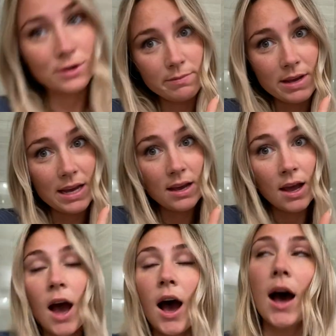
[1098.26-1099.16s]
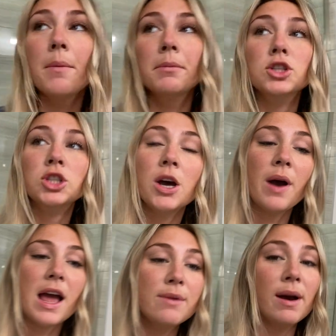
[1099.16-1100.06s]
was me. So
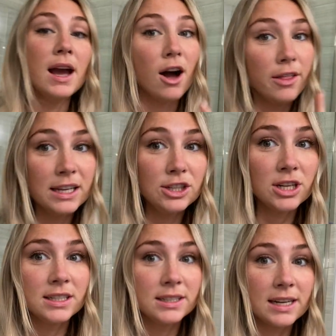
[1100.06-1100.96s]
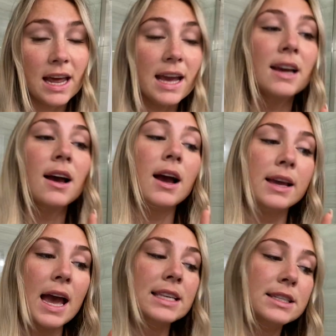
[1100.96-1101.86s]
anyway, on the agenda today,
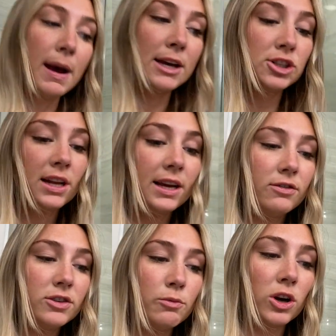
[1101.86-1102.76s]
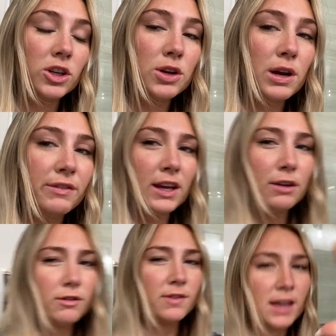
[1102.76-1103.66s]
again, Sebastian and I have some work to do. I feel like
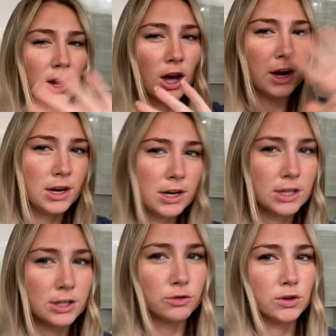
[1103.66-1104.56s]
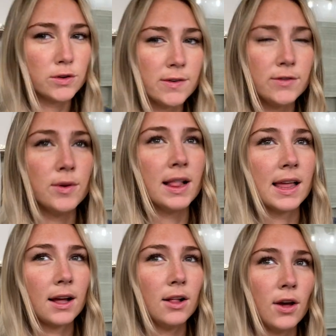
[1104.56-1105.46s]
we've like gotten into this groove of doing
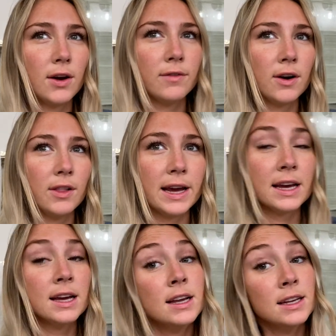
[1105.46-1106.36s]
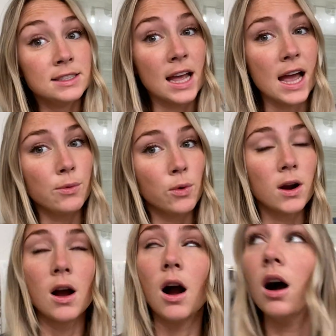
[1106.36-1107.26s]
like a lot of our like side
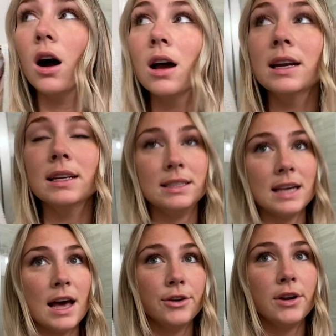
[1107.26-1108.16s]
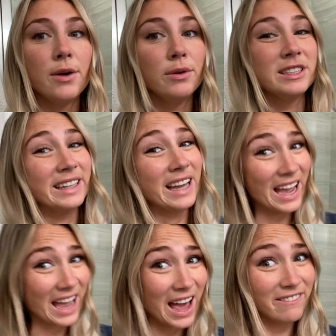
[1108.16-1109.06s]
work on Saturday, which like I
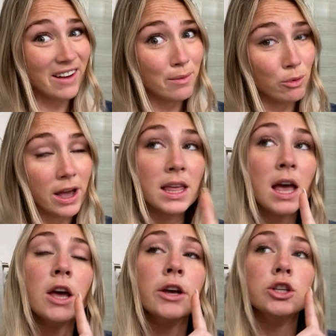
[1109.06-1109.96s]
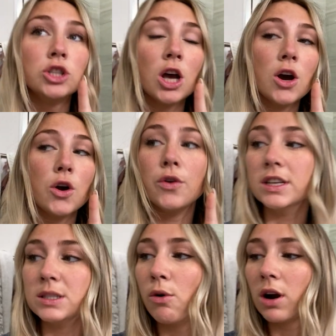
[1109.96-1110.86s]
kind of vibe with. So
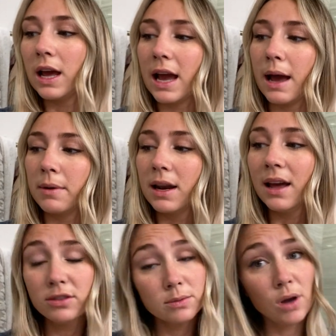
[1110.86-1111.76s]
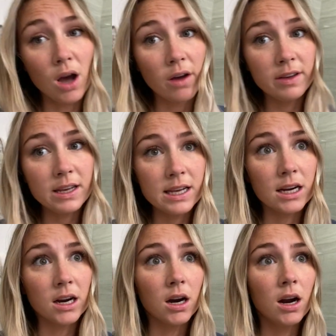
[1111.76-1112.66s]
this morning I'm gonna have some coffee
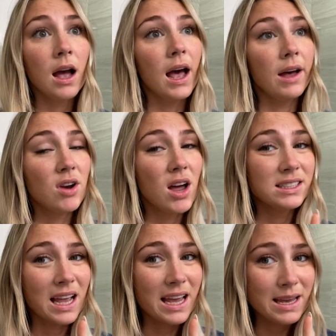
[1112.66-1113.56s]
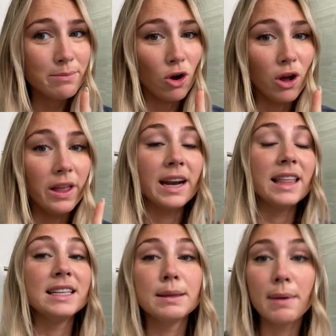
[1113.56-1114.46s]
here, have an acai bowl, and then I
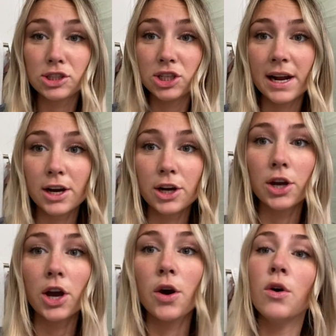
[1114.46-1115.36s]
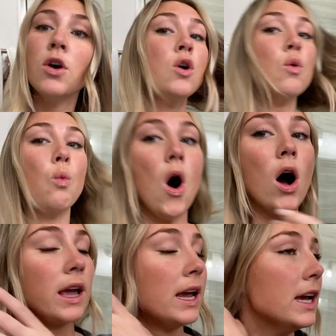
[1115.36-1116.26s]
think Sebastian and I are gonna go
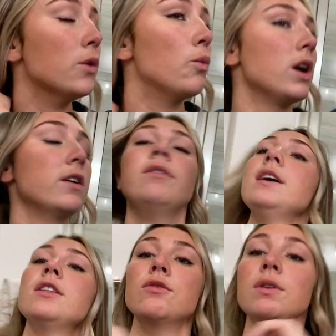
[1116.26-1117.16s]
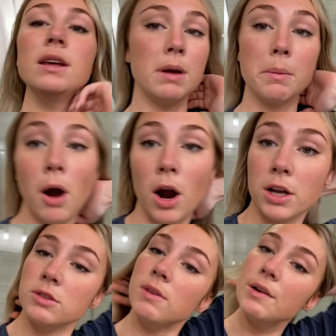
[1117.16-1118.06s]
walk in one of like the really big
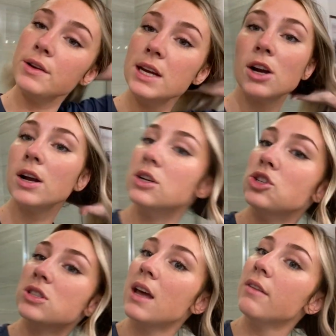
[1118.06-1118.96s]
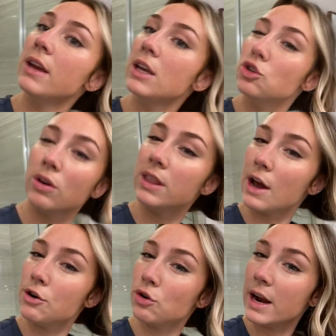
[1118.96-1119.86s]
parks around here and just kind of like enjoy the
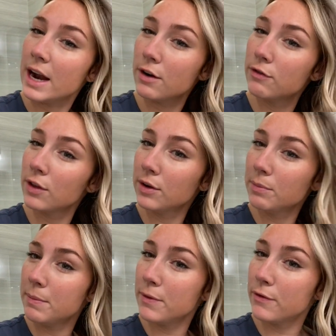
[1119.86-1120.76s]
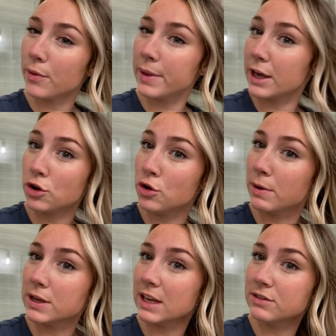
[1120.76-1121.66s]
outdoor air for a little bit before we like coop
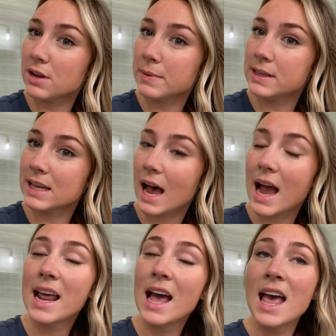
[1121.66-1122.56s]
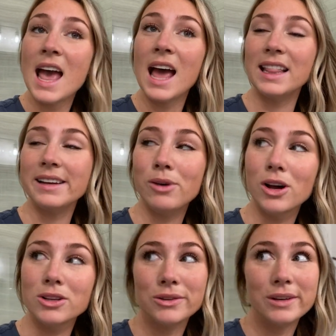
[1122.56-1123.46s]
ourselves up inside. And I think I'm
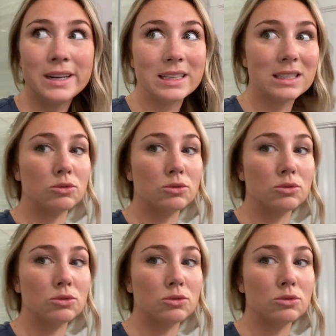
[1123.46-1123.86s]
also gonna get some